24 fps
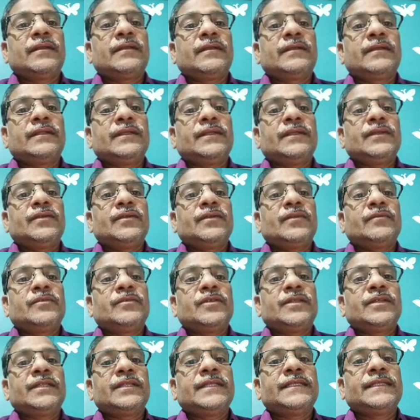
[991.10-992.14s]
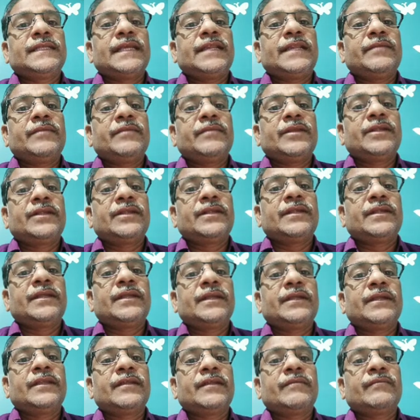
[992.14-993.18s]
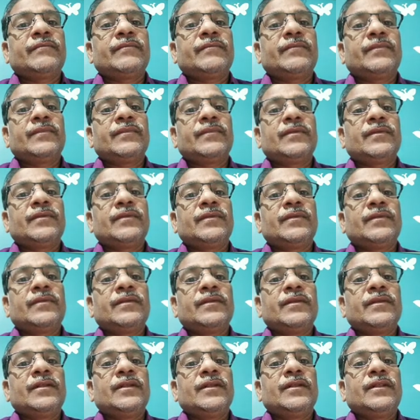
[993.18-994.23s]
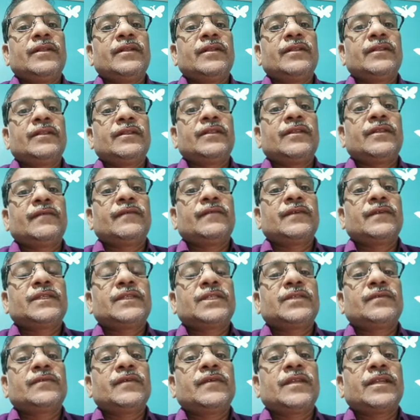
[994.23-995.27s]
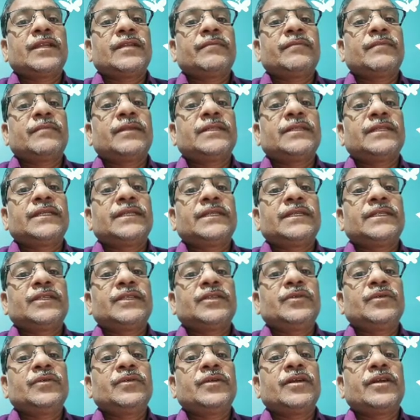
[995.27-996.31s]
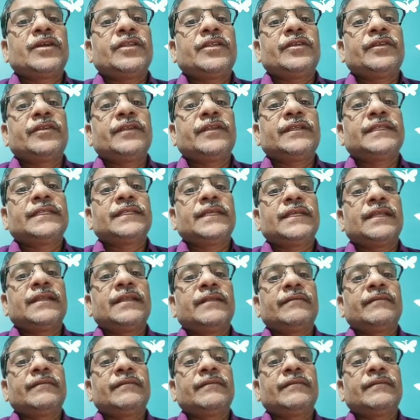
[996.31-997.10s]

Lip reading: you observe this animated diagram. The first one represents eukaryotic cell,